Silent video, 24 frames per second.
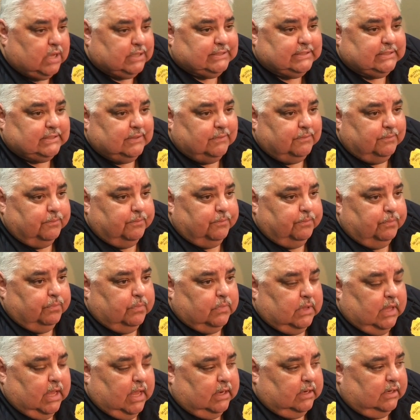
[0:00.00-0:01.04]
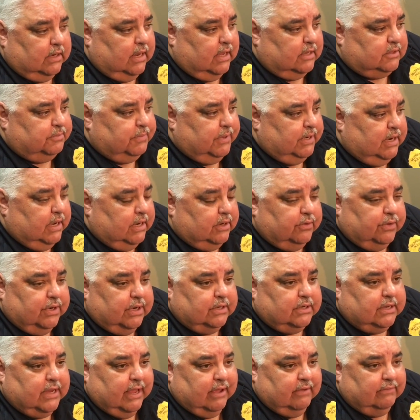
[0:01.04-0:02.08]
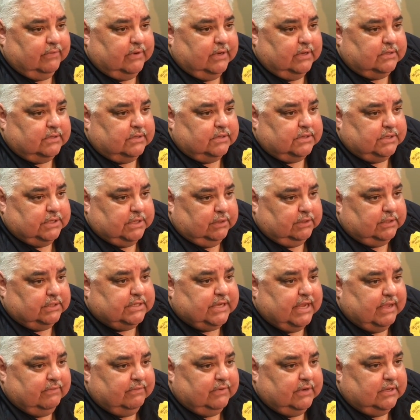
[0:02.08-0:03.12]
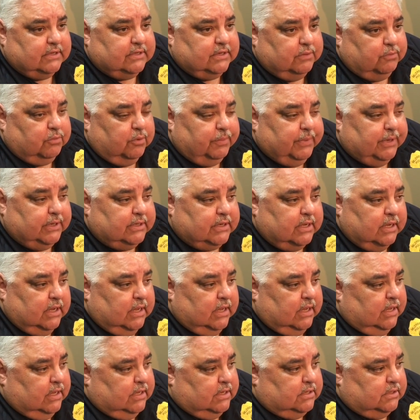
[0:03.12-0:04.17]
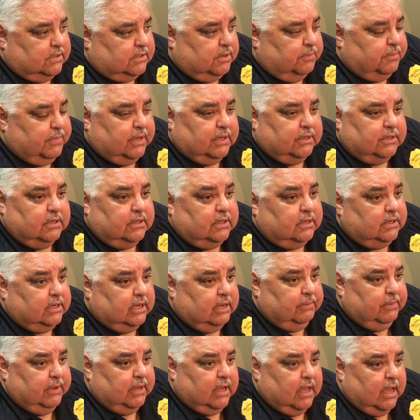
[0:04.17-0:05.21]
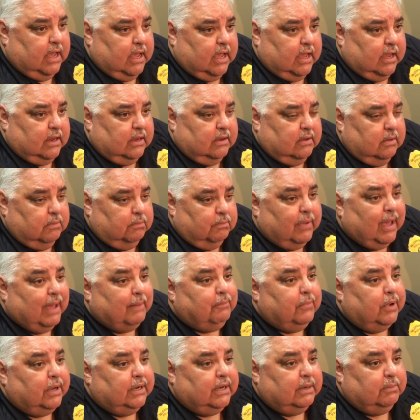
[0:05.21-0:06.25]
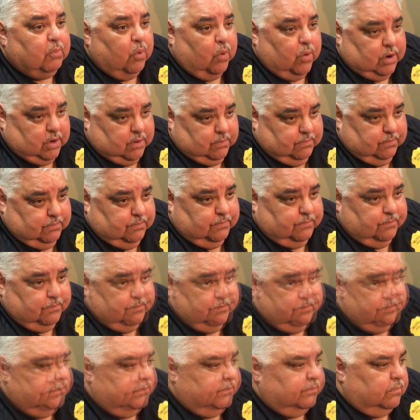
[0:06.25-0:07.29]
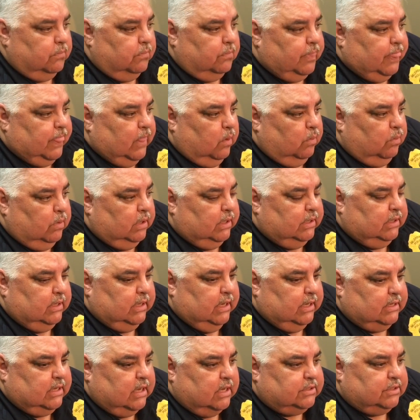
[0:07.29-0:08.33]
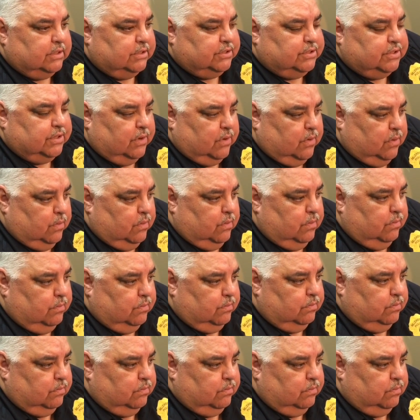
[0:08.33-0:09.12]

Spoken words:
us, and it has been entered into evidence and sealed as evidence, and will be submitted to the TBI by Monday morning. Well, it doesn't show